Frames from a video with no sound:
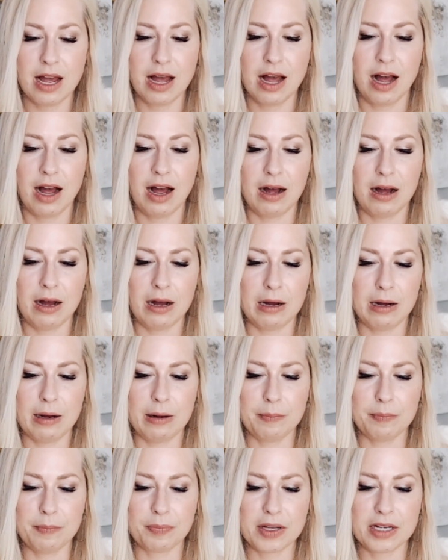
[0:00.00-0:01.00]

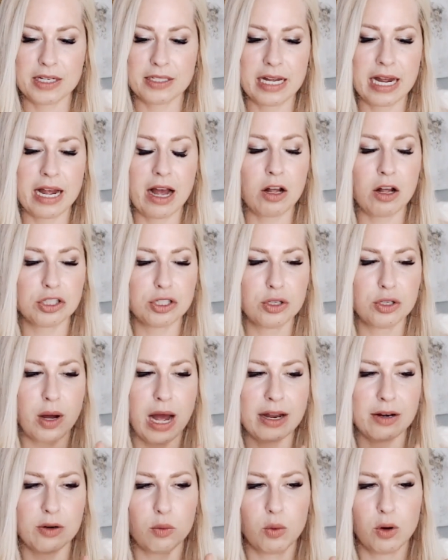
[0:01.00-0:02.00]
because I also
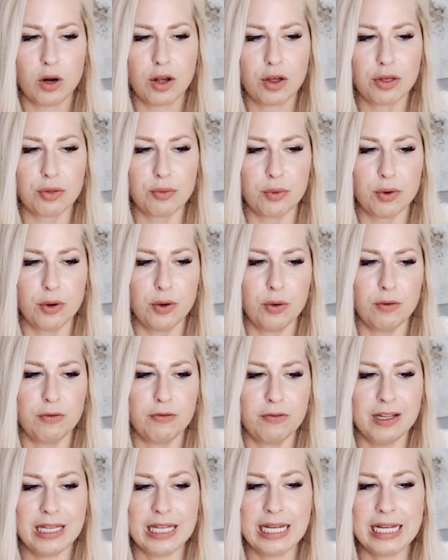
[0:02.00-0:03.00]
had to work through
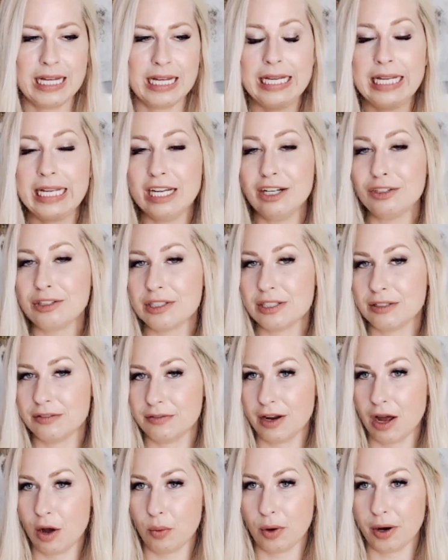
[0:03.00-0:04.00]
feeling guilt of
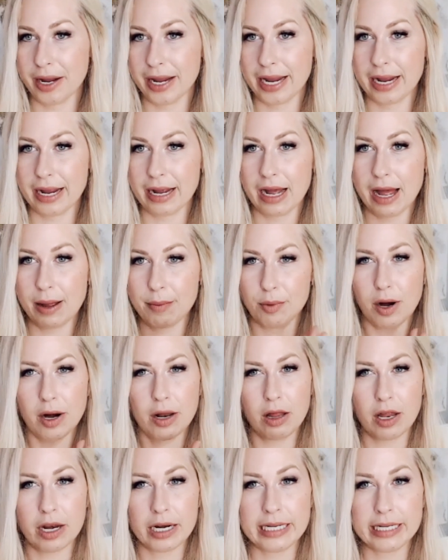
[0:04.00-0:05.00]
not working. I brought a
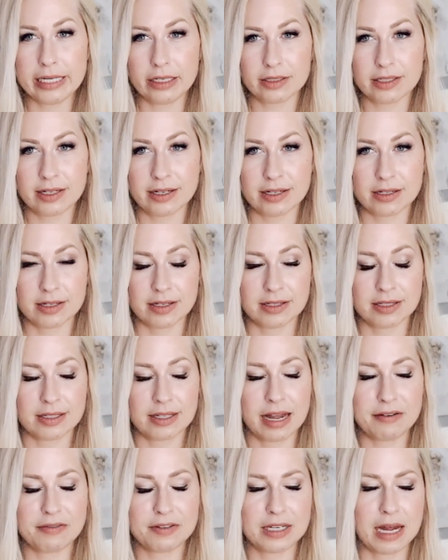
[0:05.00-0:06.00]
lot of guilt into this
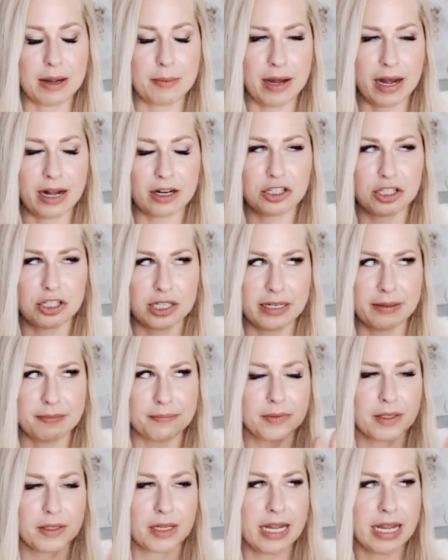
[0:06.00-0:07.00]
lifetime. I actually
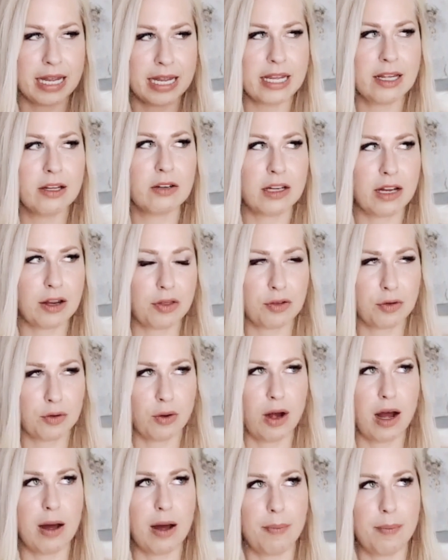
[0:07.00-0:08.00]
healed it through
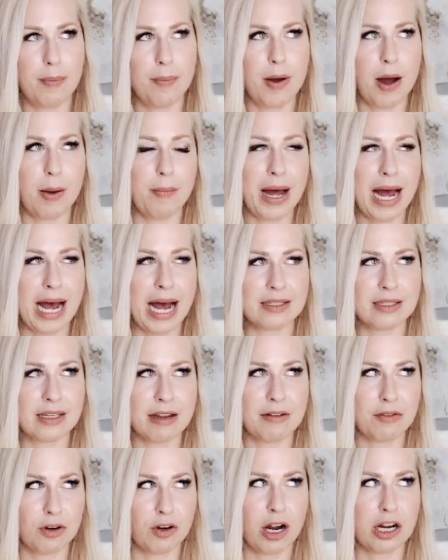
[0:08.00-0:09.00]
a past
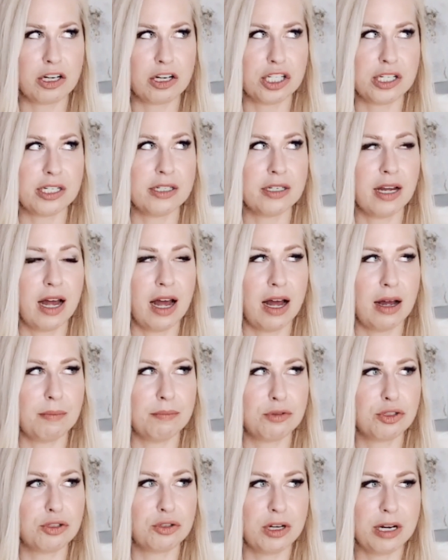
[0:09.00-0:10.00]
life regression
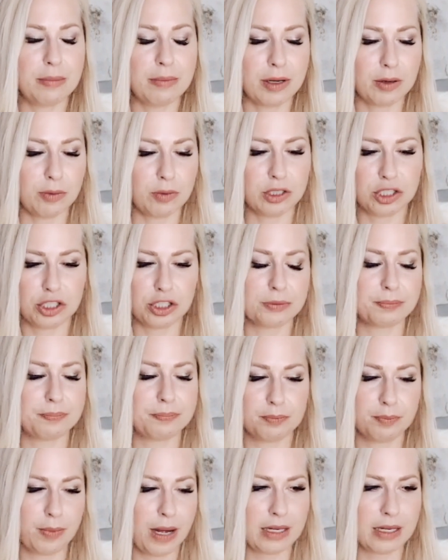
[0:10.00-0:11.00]
treatment, which
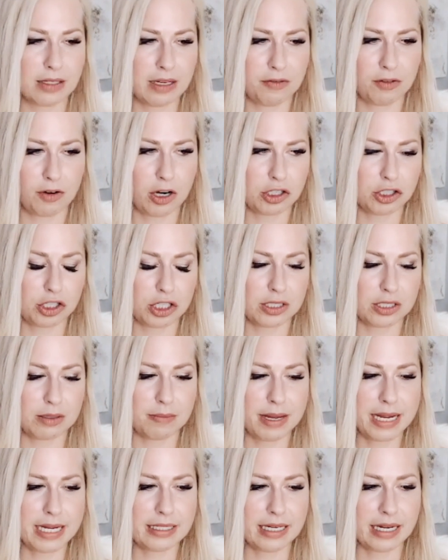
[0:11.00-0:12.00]
past life regression is
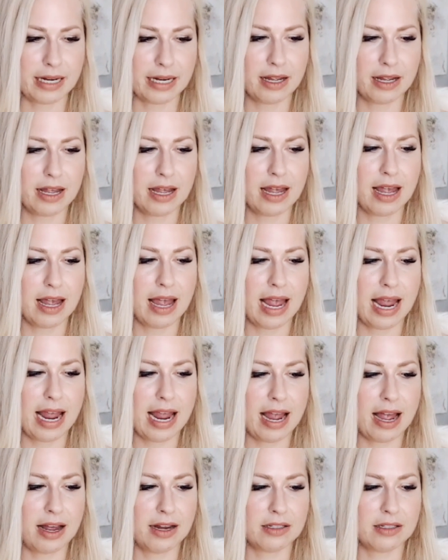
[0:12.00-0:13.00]
amazing.
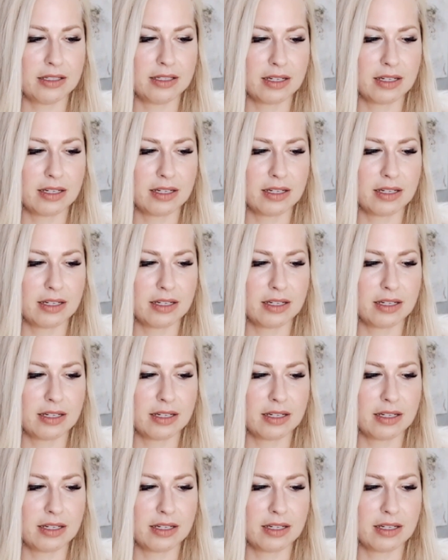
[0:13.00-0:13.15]
And